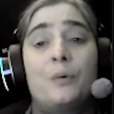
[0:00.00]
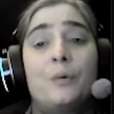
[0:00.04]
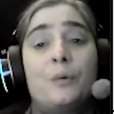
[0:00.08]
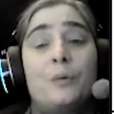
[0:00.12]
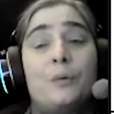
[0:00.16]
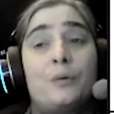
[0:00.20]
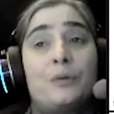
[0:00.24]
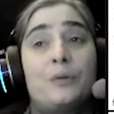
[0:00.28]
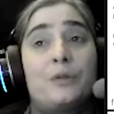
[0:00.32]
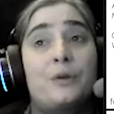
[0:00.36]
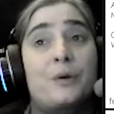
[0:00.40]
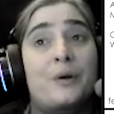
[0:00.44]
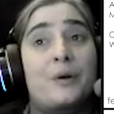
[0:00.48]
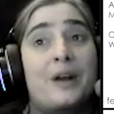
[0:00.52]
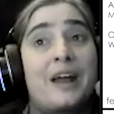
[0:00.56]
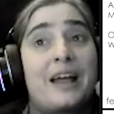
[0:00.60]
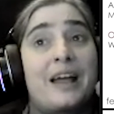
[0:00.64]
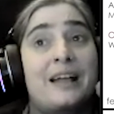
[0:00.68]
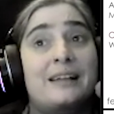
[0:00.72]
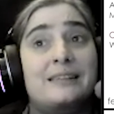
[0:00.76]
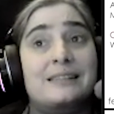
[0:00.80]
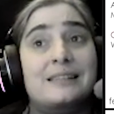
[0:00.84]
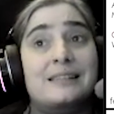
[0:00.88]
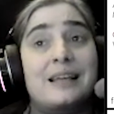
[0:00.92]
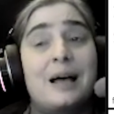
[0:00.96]
with your
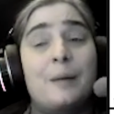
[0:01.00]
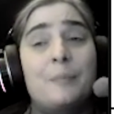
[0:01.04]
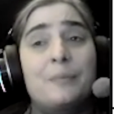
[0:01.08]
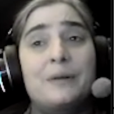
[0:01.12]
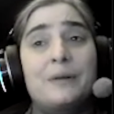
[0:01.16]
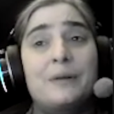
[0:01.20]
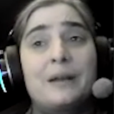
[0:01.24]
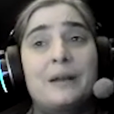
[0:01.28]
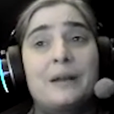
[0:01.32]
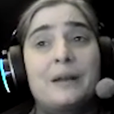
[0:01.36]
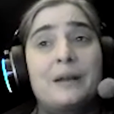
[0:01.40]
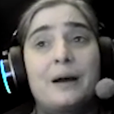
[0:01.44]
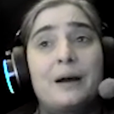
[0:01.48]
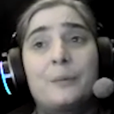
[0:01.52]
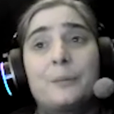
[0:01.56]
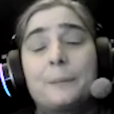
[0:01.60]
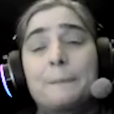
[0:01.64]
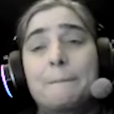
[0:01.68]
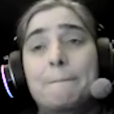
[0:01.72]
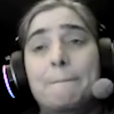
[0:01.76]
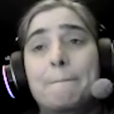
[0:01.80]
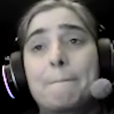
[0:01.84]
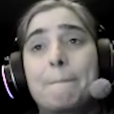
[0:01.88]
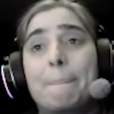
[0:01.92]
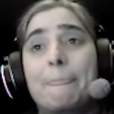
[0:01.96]
hands up now
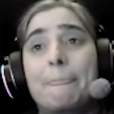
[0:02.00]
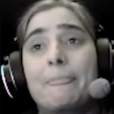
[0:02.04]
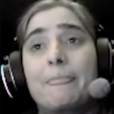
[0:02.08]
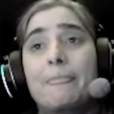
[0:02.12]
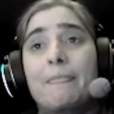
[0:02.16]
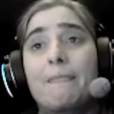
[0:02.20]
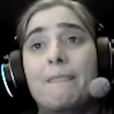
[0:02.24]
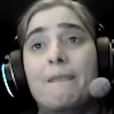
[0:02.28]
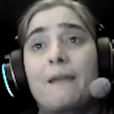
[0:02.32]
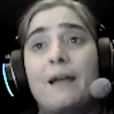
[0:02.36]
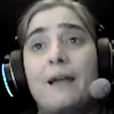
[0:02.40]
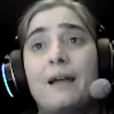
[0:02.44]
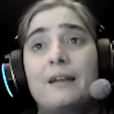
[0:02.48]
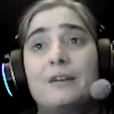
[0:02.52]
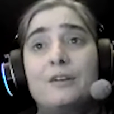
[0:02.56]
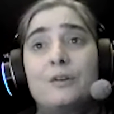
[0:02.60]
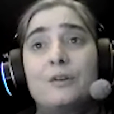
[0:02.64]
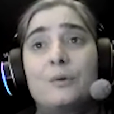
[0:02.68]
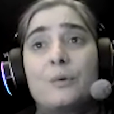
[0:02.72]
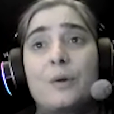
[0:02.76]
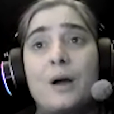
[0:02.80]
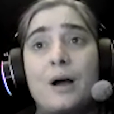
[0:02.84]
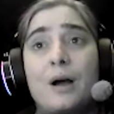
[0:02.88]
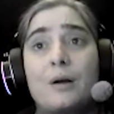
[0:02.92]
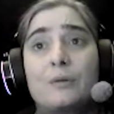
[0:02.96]
and
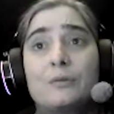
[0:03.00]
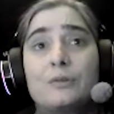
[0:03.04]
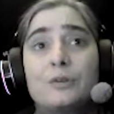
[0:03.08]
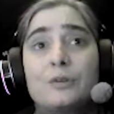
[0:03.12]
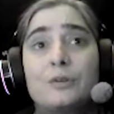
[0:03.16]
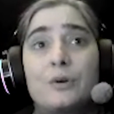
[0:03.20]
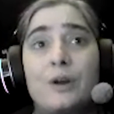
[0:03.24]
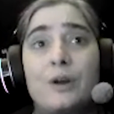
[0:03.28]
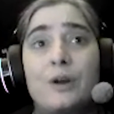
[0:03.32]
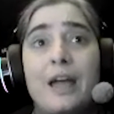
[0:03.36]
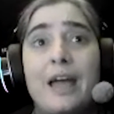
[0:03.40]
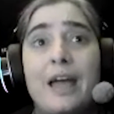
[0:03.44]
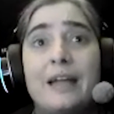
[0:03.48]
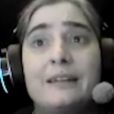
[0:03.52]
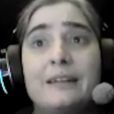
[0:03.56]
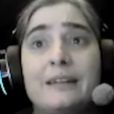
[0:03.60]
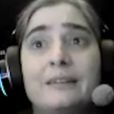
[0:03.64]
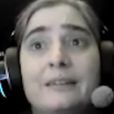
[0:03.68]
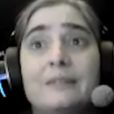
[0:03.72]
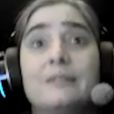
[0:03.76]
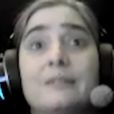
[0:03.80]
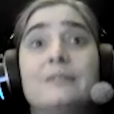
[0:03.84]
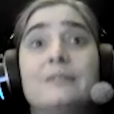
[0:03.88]
around your head,